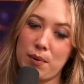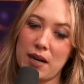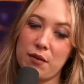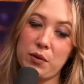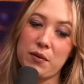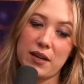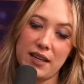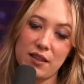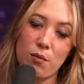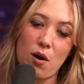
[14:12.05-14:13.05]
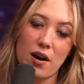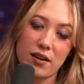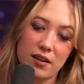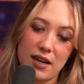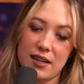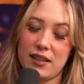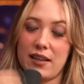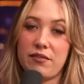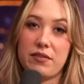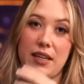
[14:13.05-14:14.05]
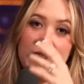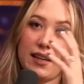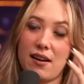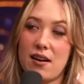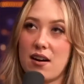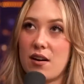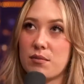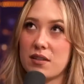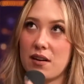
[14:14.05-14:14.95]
but we were in the water kind of like flailing our arms,